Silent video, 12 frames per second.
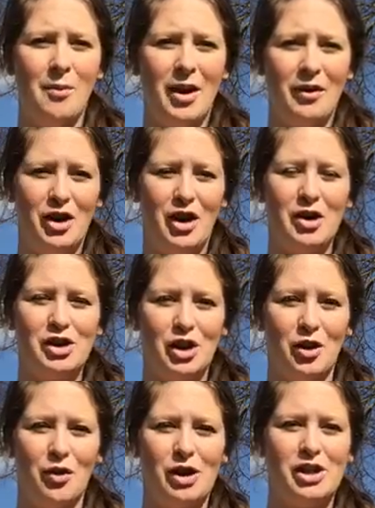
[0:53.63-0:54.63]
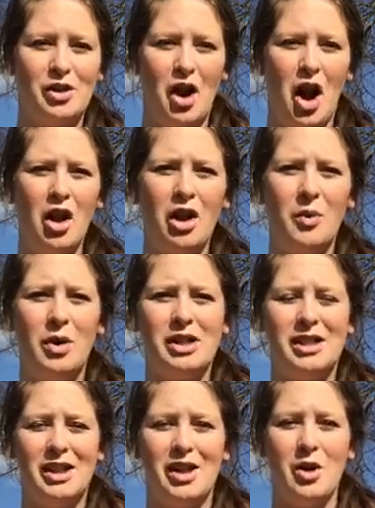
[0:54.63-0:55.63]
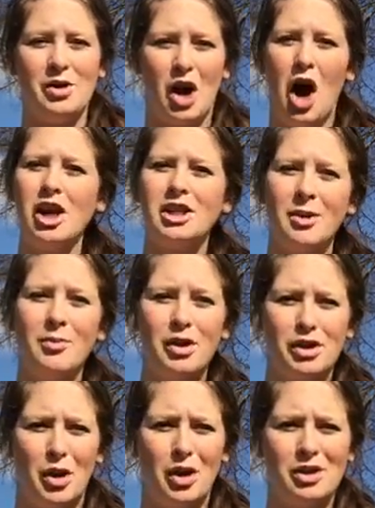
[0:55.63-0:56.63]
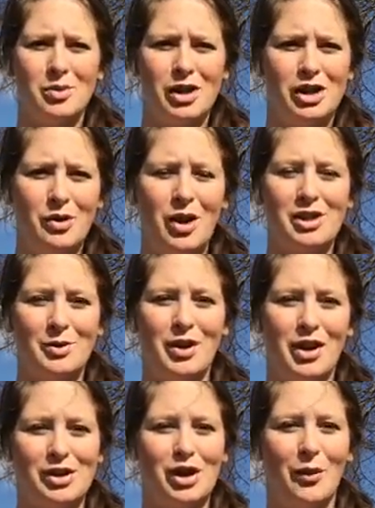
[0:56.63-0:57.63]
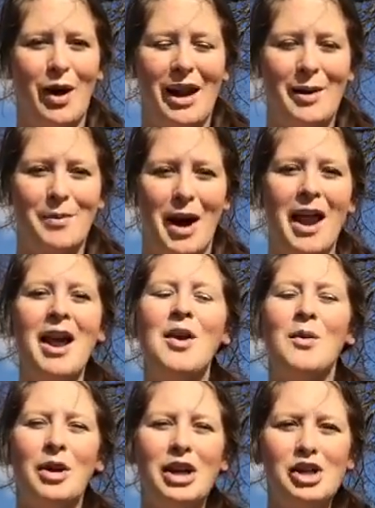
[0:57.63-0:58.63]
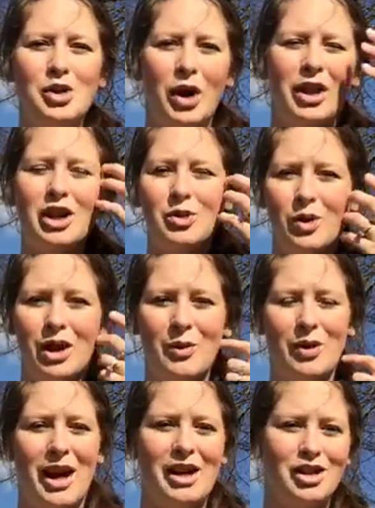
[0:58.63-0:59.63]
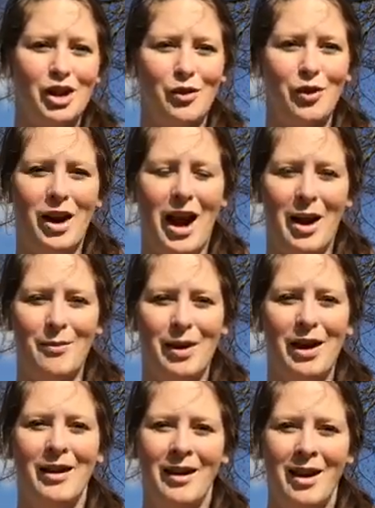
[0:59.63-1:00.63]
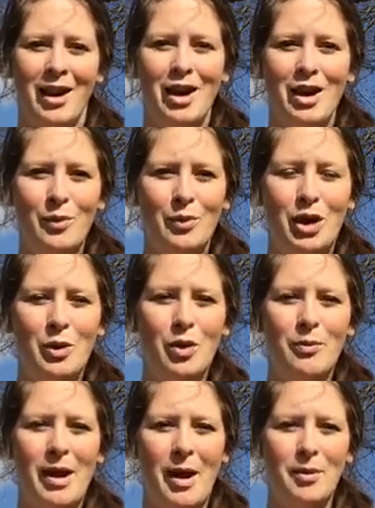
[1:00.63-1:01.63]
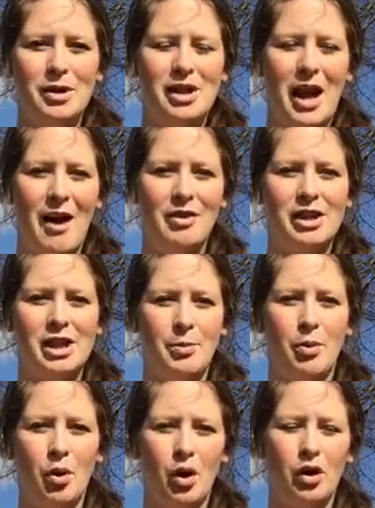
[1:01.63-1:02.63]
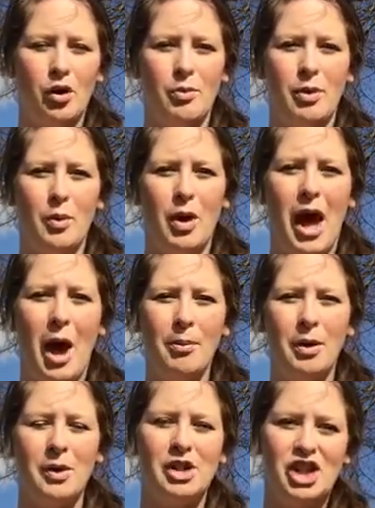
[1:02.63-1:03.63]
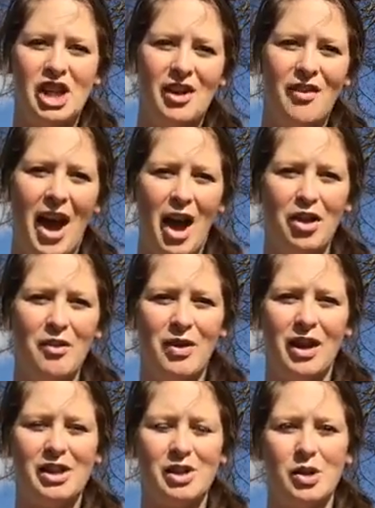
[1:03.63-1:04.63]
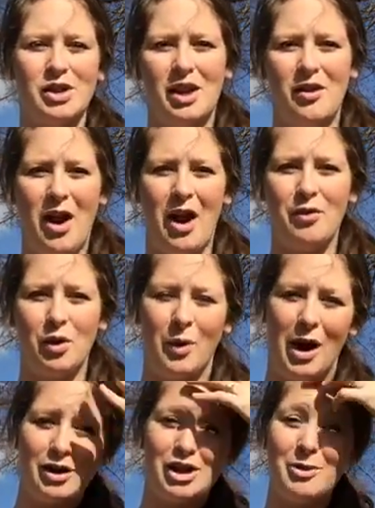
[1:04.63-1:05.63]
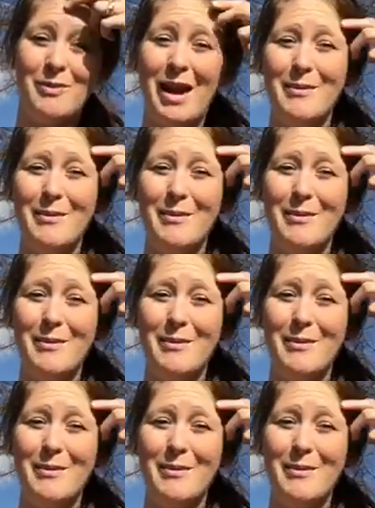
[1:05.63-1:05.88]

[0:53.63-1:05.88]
whenever you go sugar-free. So not only will you see those awesome results, which who doesn't want those already, but when you join the 21-Day Sugar-Free Academy, you will be able to have the support group that will help you achieve health and fitness goals that you've had for a while. So